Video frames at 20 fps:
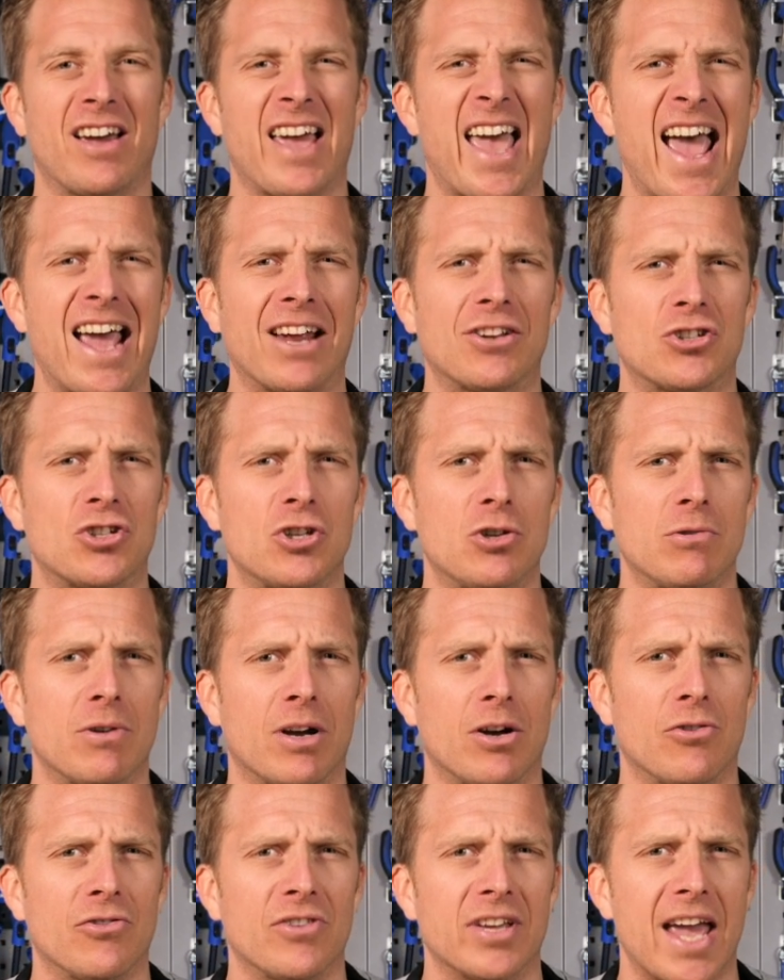I had you
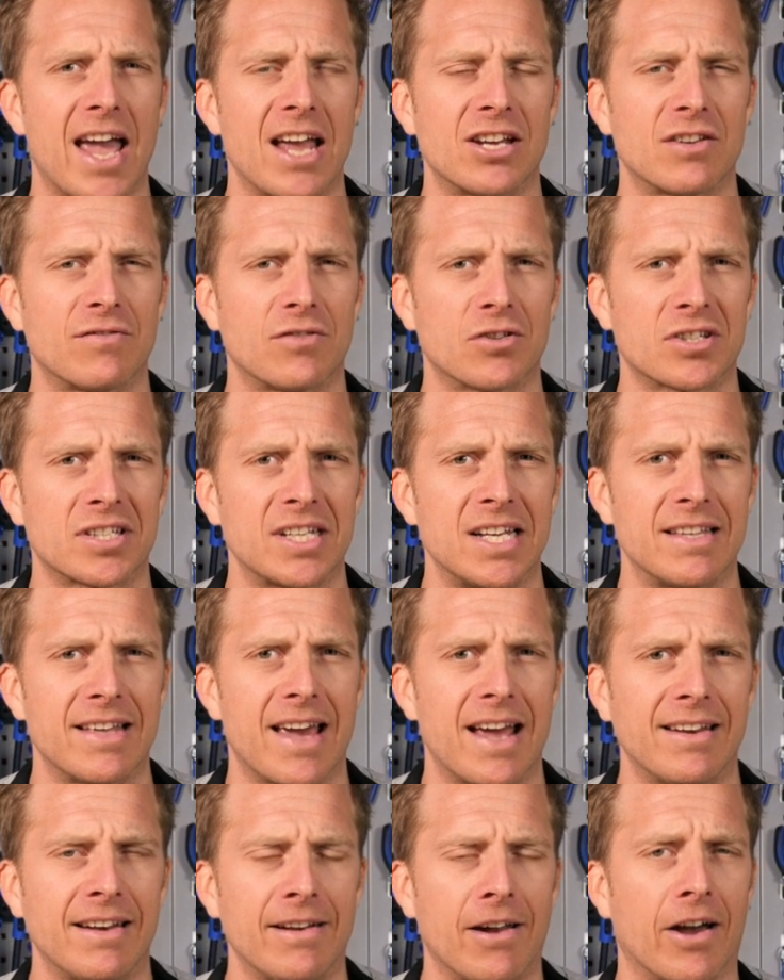on the edge of your seat
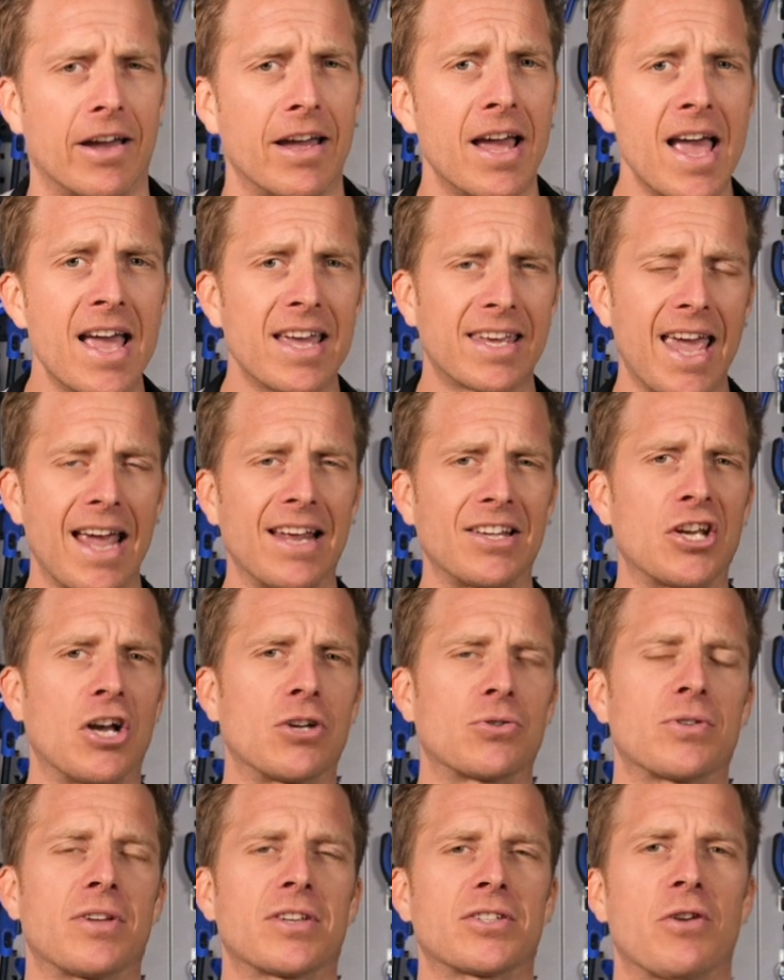there, didn't I? Get in
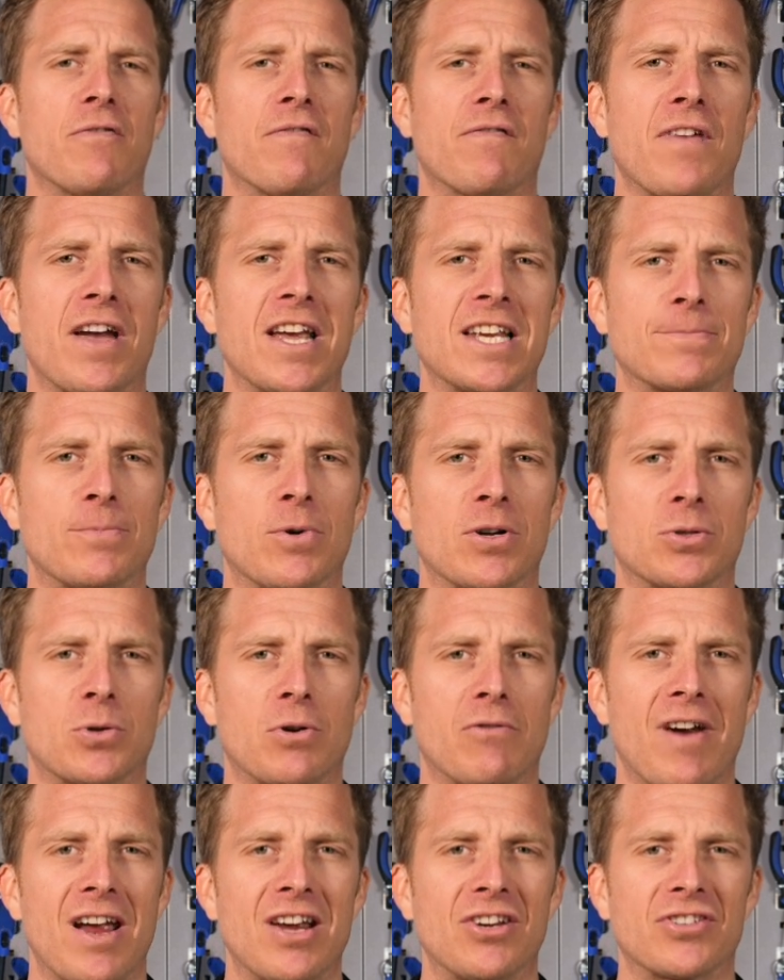touch with us on Facebook
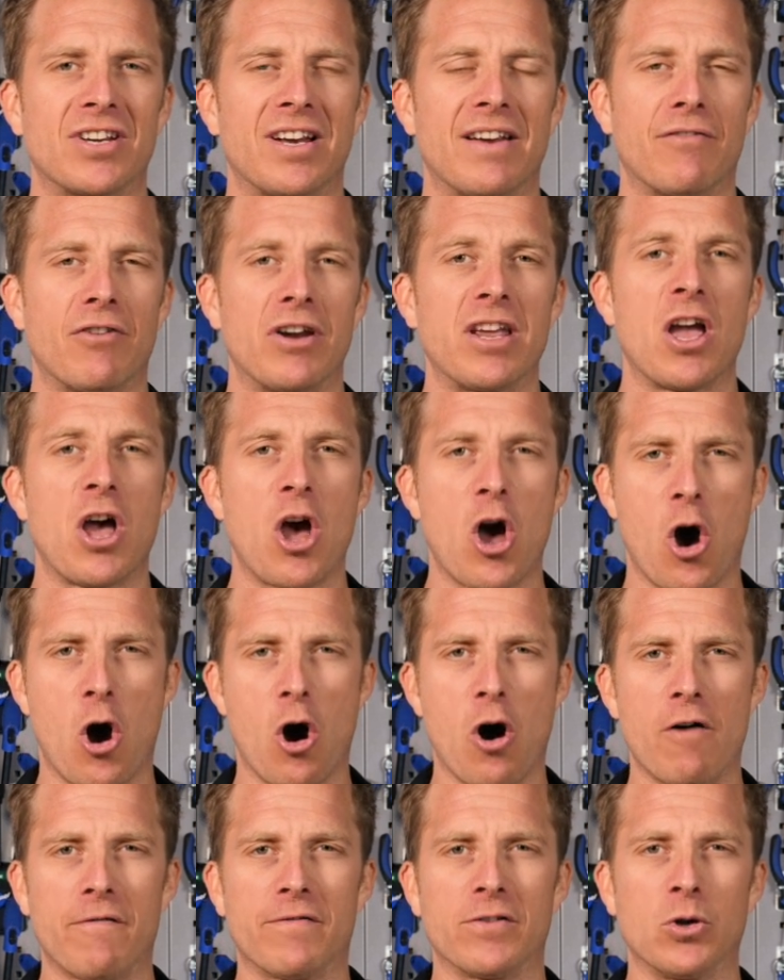to arrange delivery
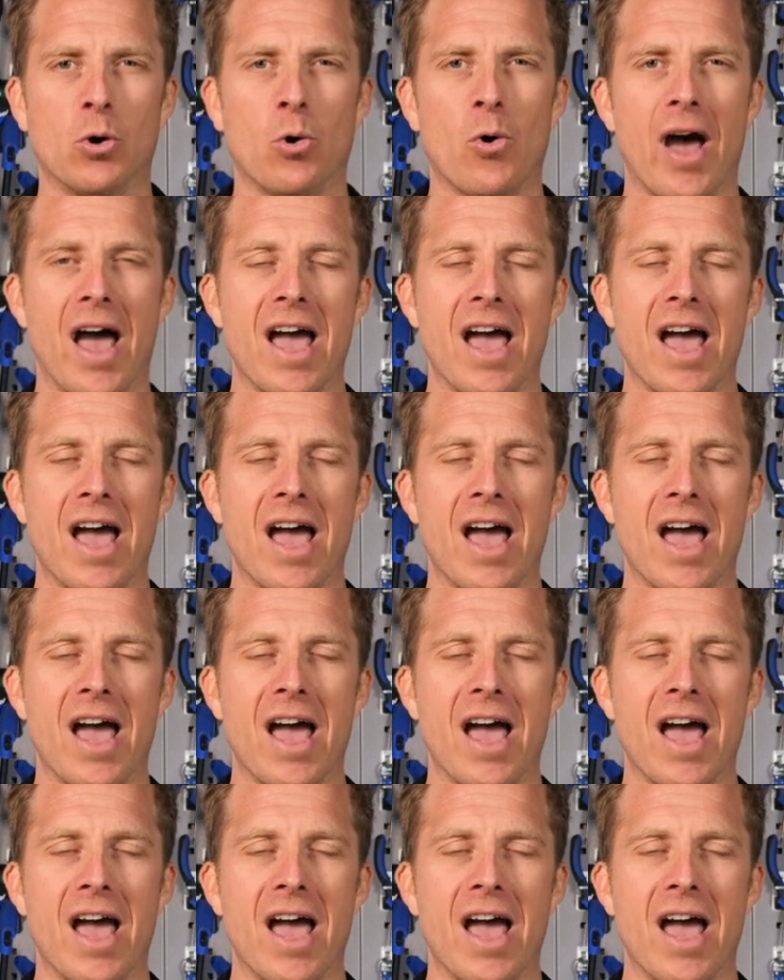of your